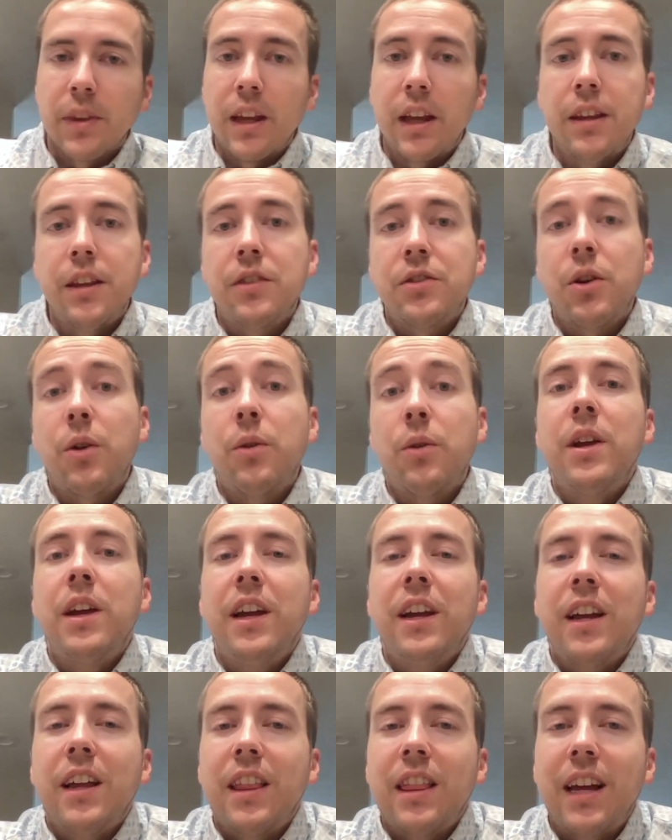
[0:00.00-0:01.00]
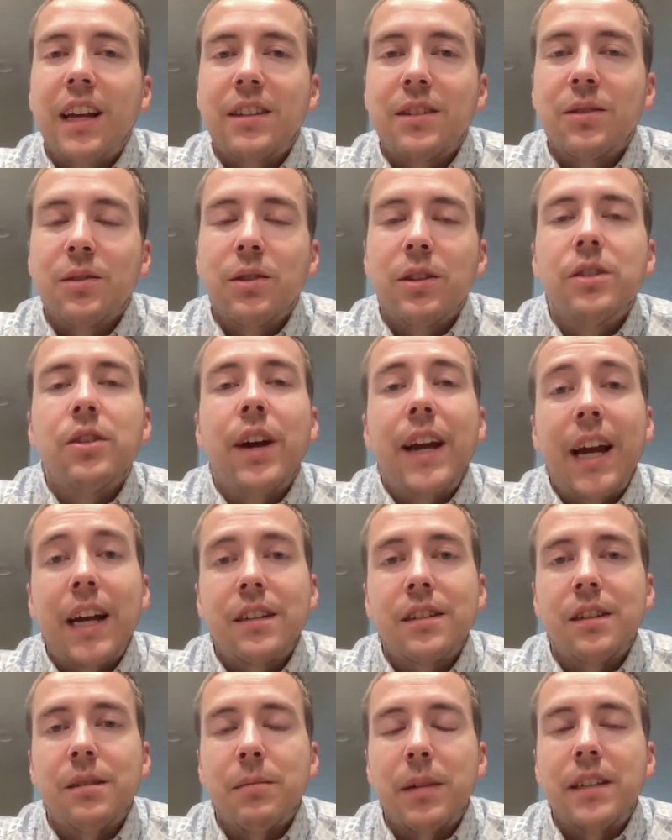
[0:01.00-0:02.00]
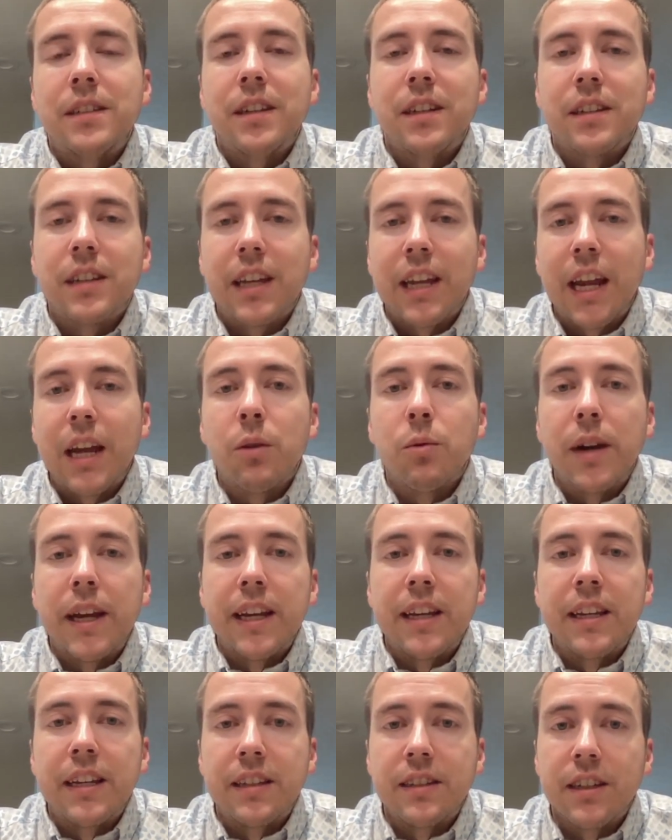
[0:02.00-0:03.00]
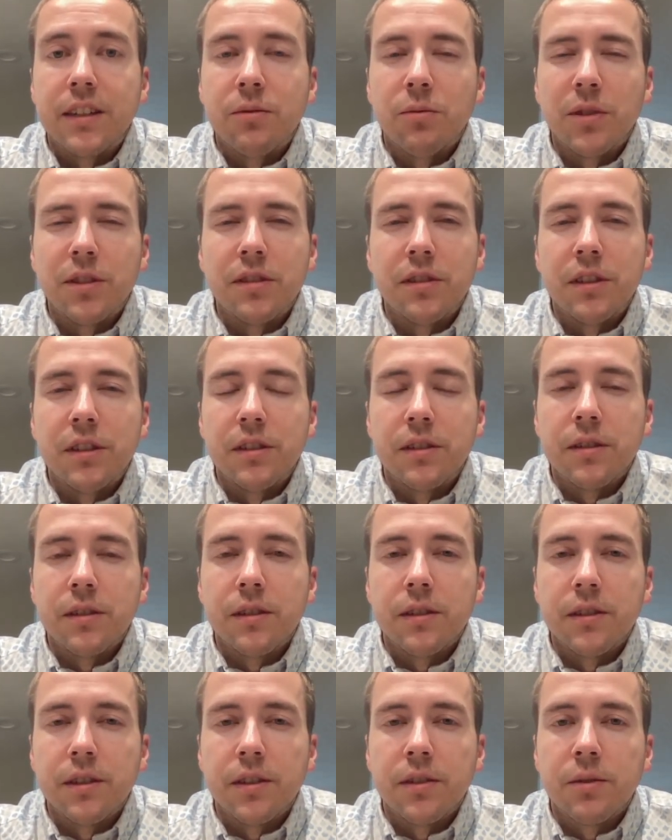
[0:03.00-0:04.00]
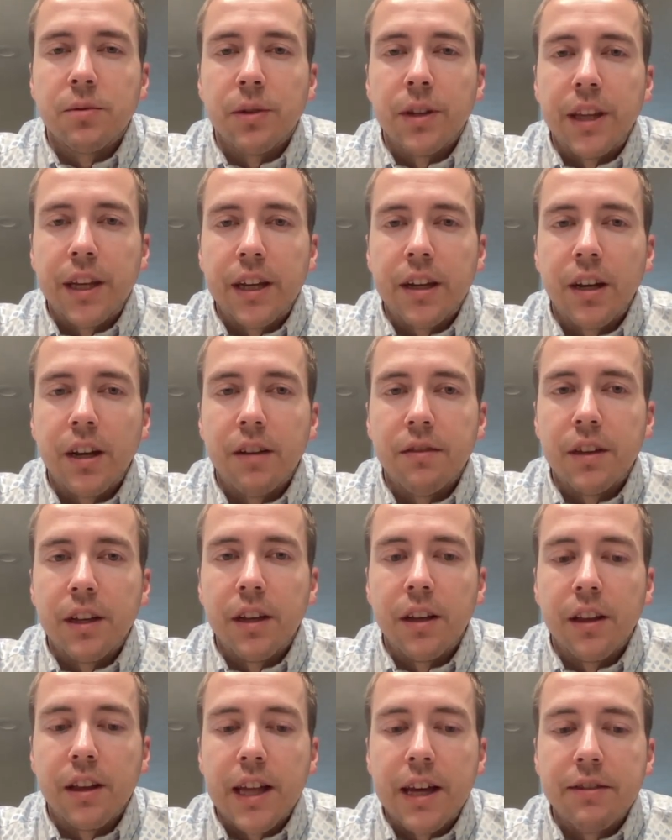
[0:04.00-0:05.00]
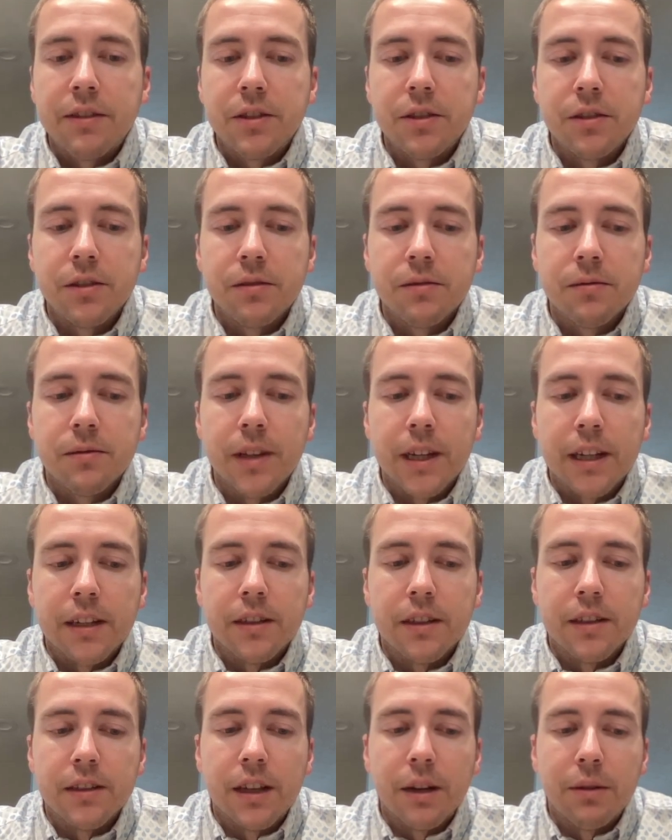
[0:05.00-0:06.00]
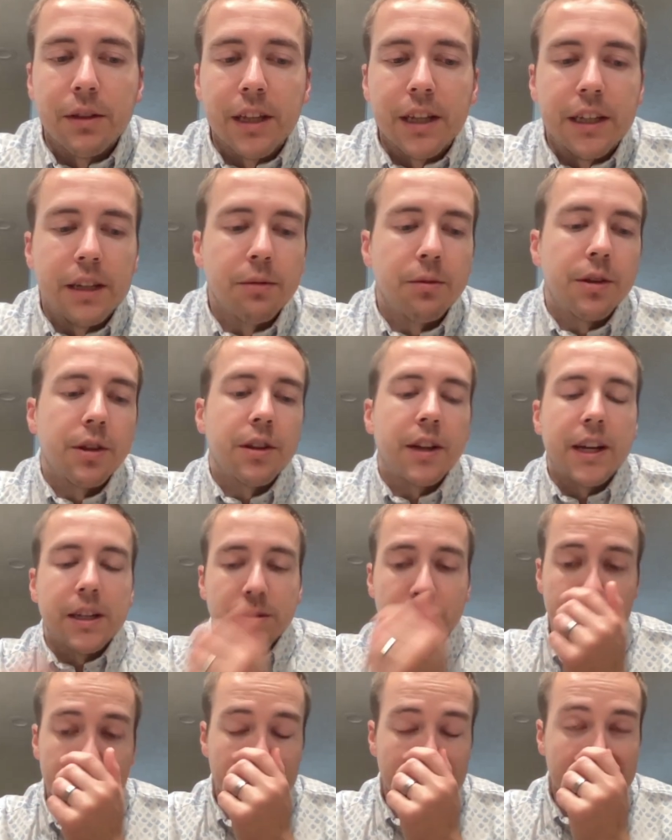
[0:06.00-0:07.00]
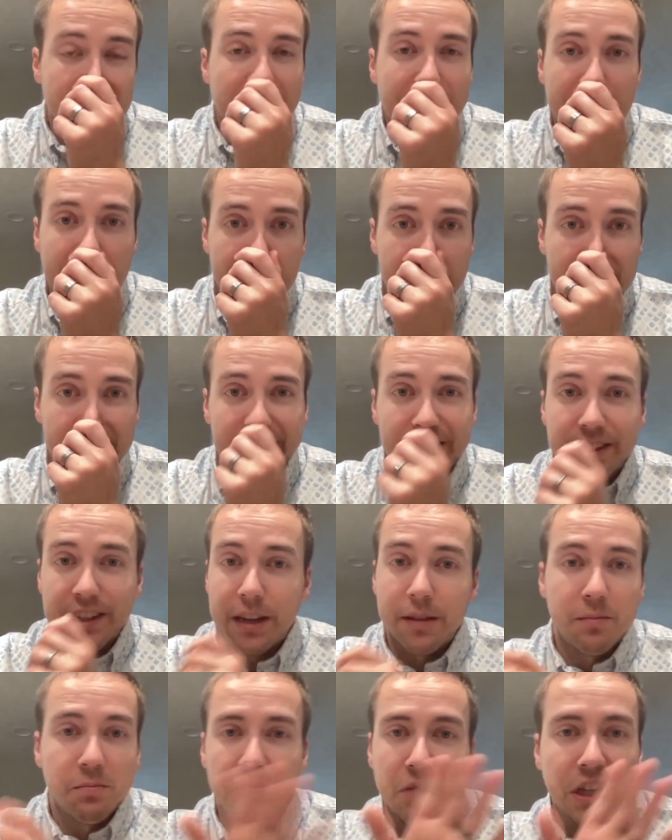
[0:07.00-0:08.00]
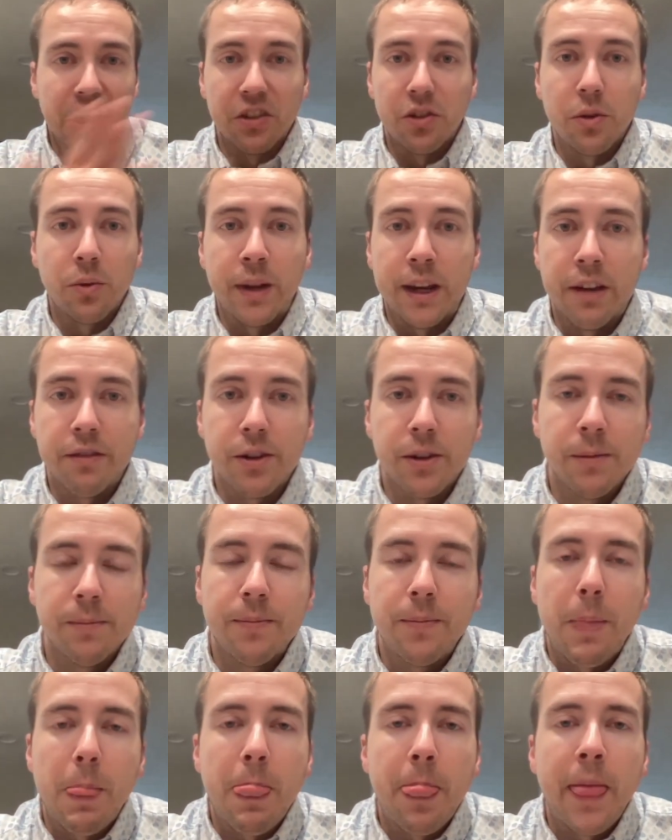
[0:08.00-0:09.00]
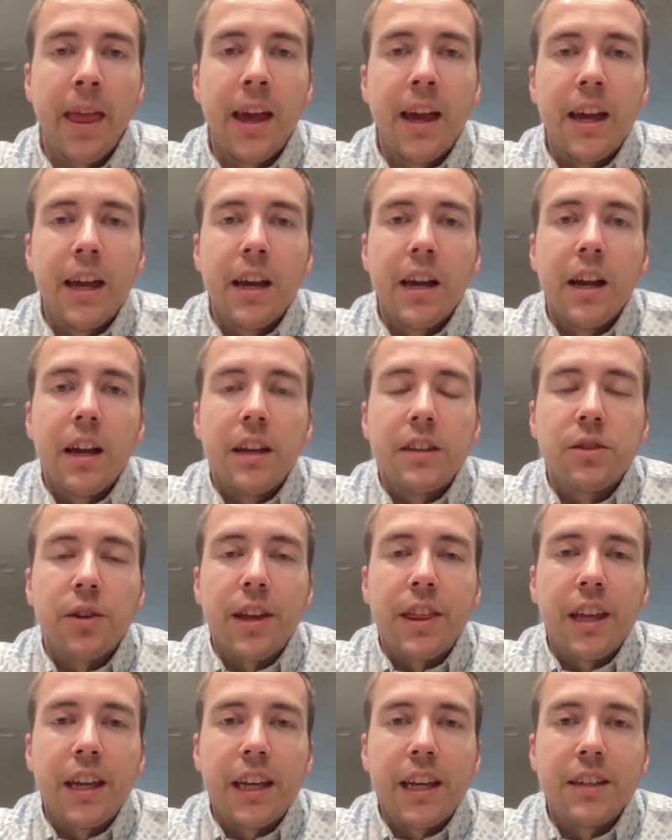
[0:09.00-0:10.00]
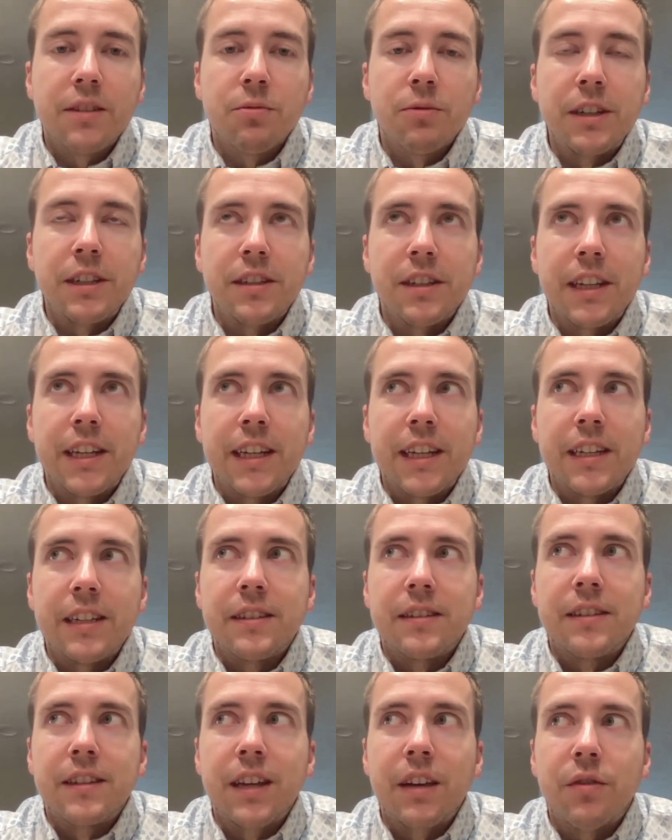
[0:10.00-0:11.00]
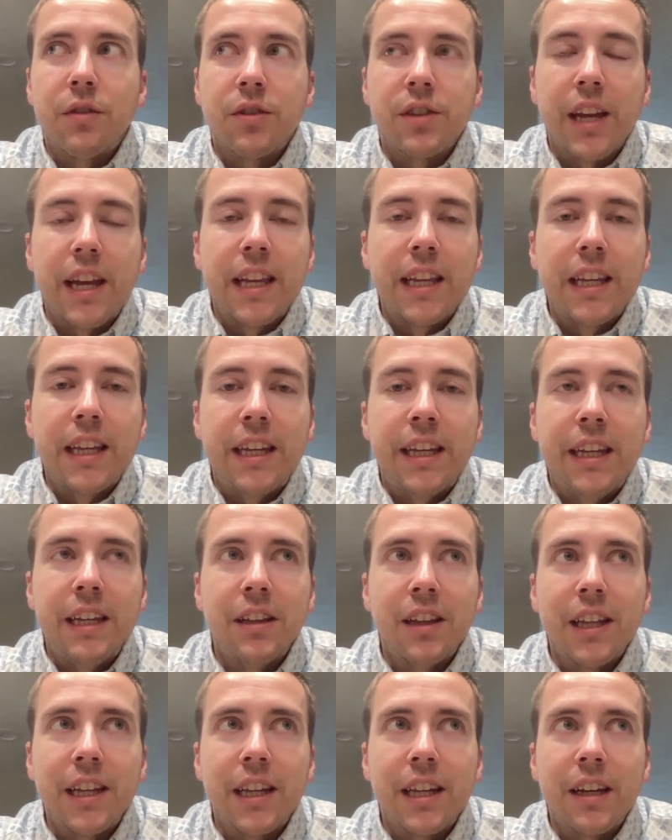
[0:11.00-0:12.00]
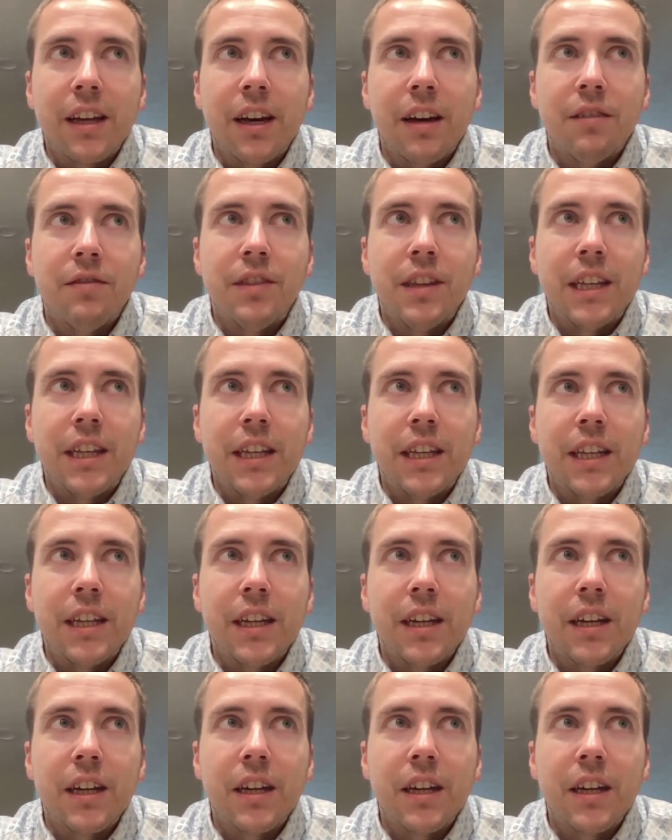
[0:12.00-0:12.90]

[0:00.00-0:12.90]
And so I asked him, I said, can I wait? And he said, well, is this where they cut off the end of the clavicle? Like, is that what they did with your last one? And I said, yes. And he said, you can do it whenever. So I think his reasoning is if there's any healing of the